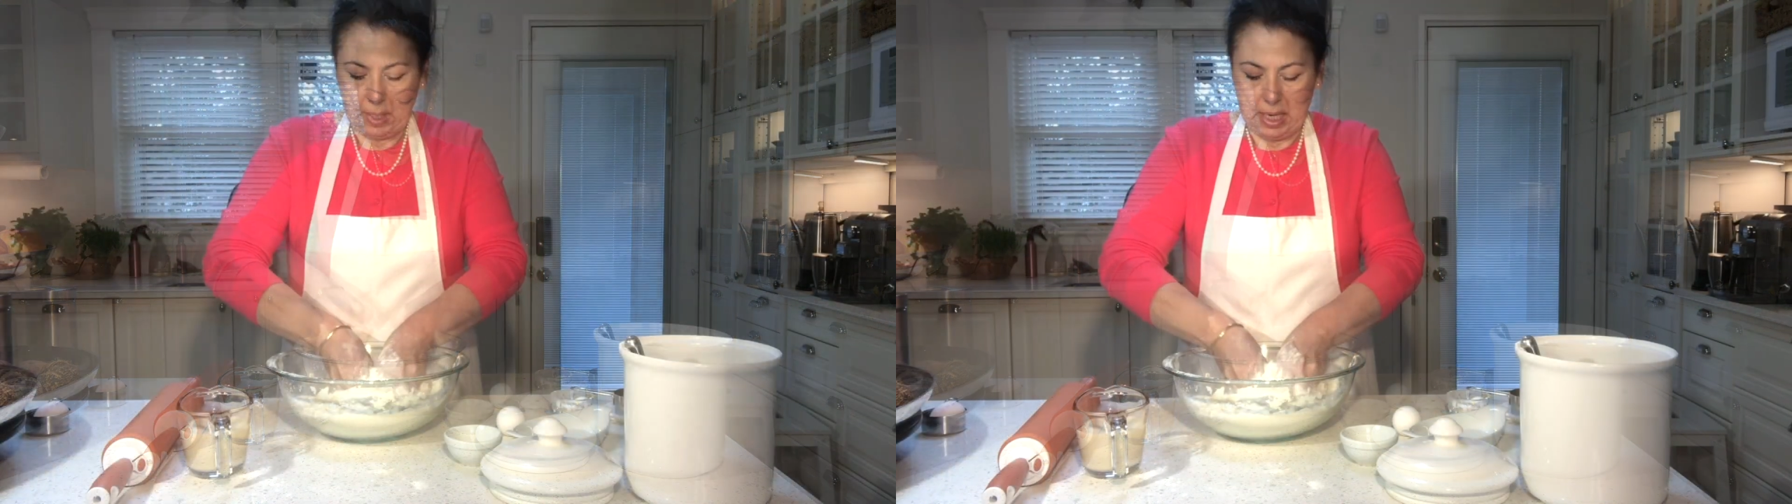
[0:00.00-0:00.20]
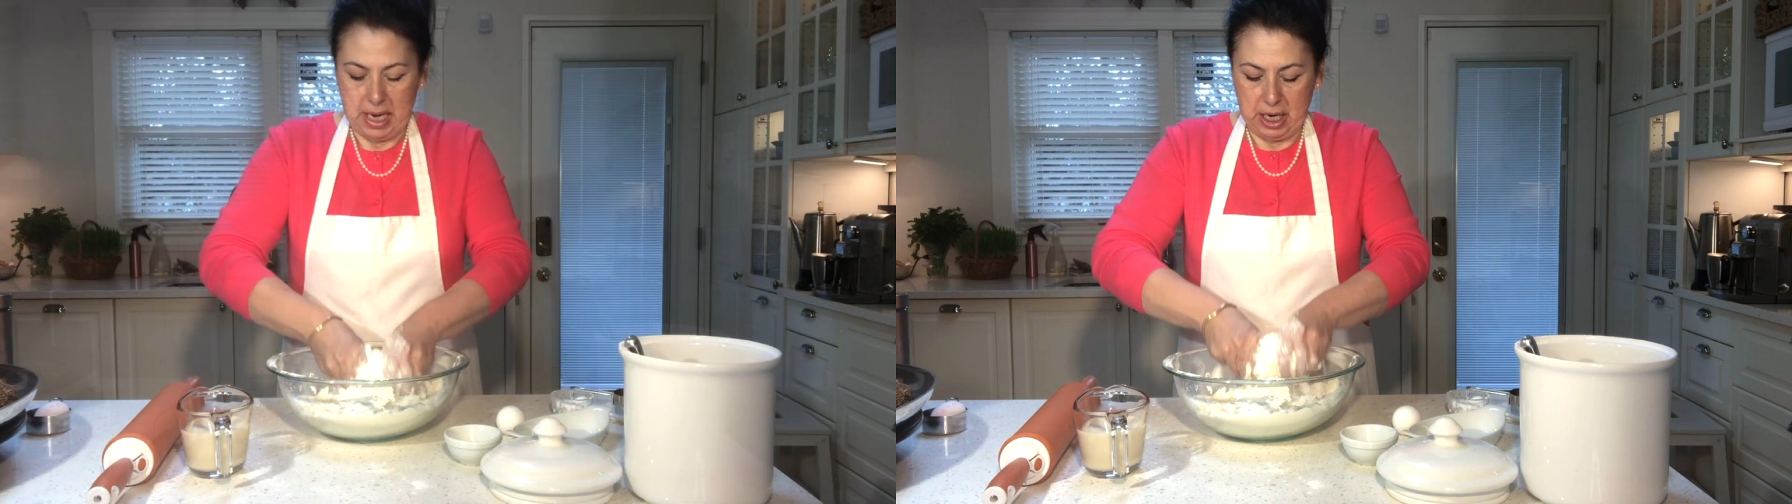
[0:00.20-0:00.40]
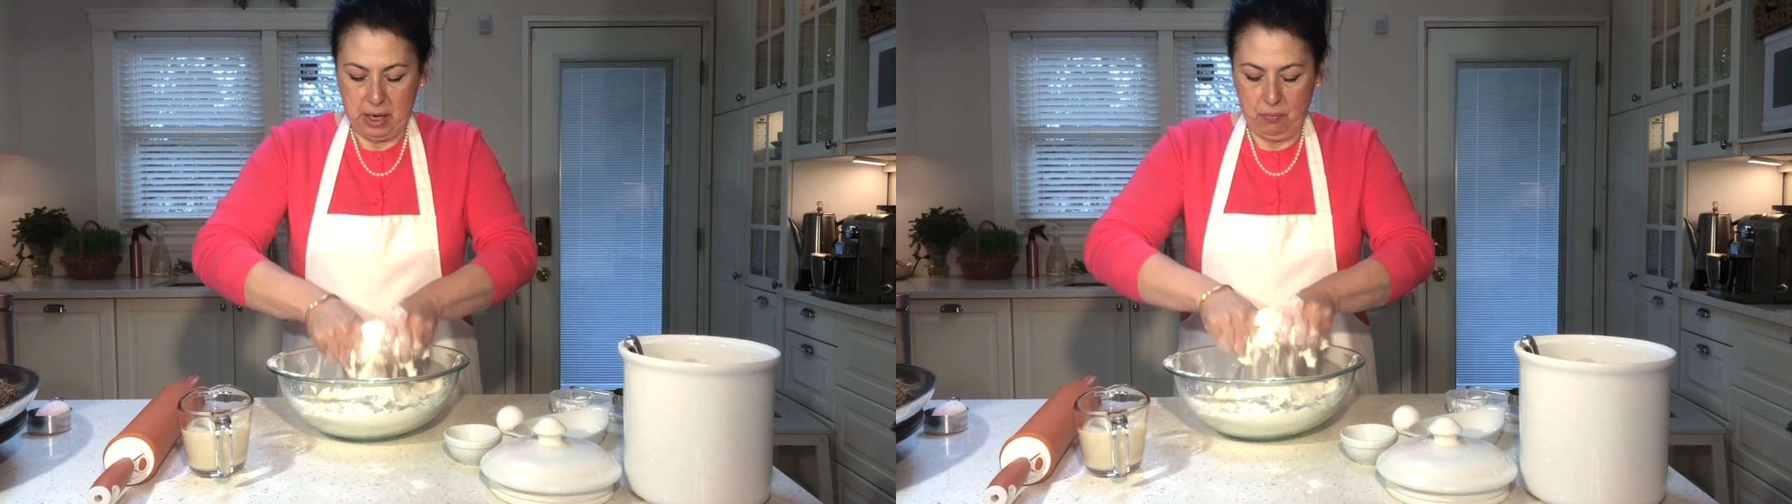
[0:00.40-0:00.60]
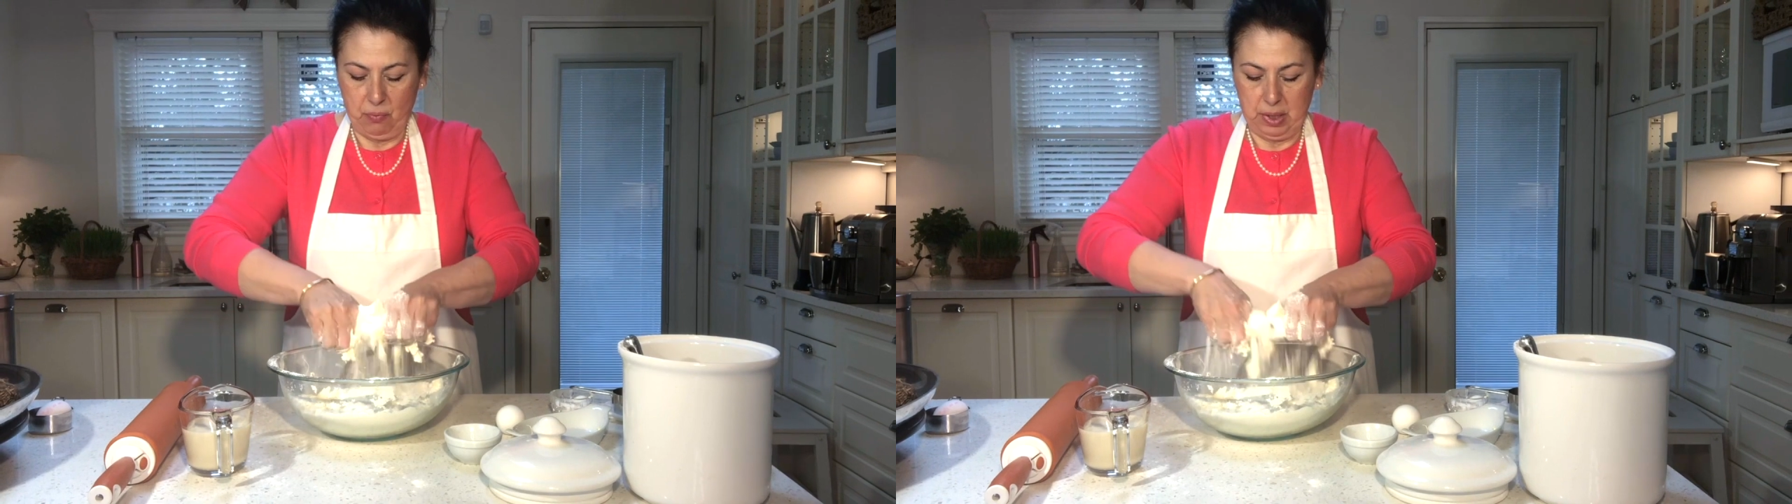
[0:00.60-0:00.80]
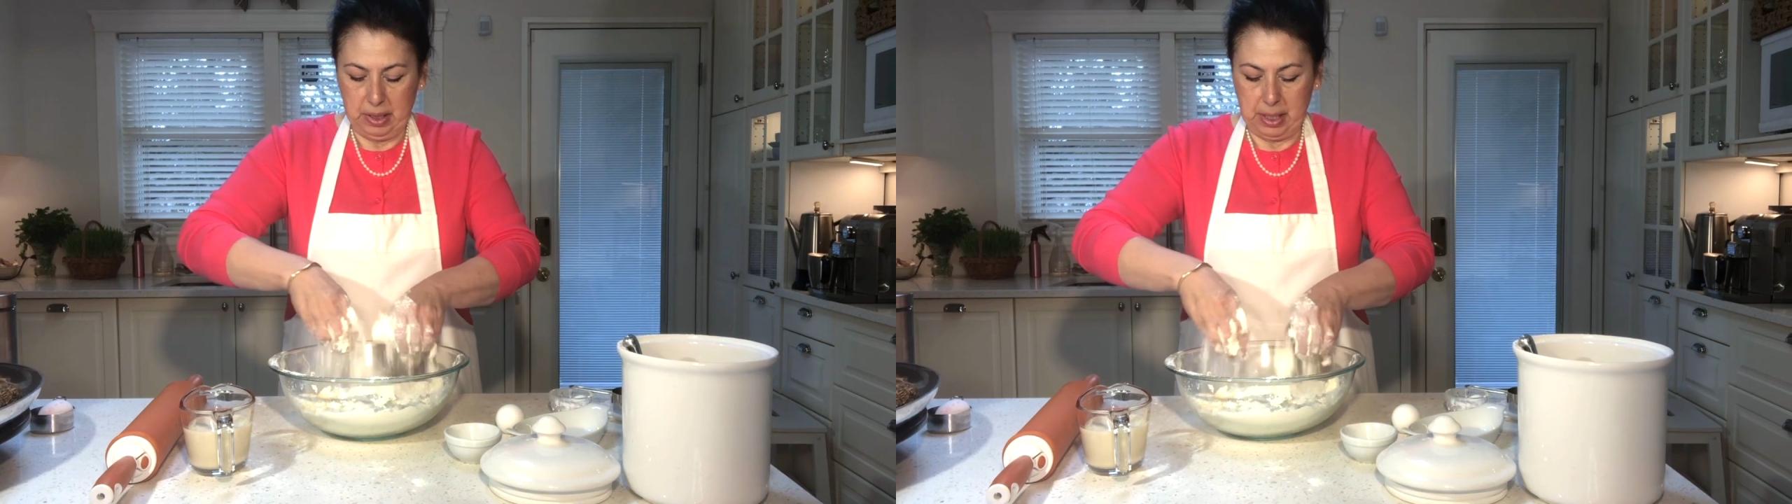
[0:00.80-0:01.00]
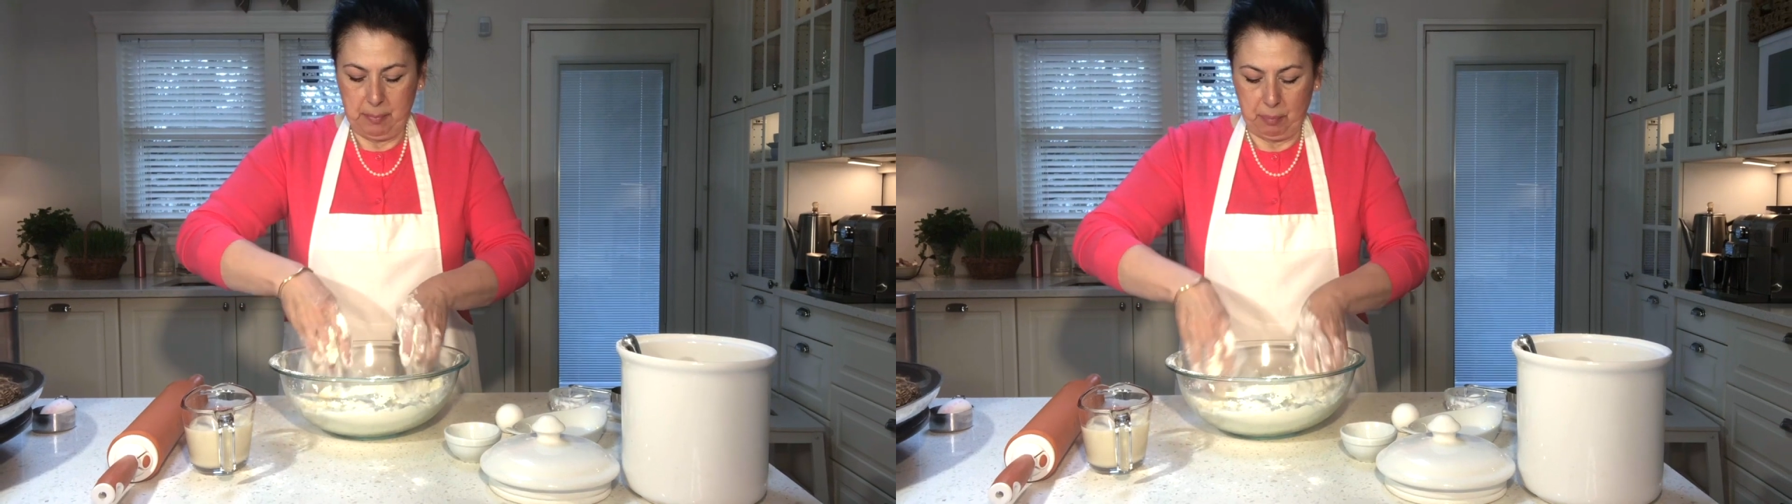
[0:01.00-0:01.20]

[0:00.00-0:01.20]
And he really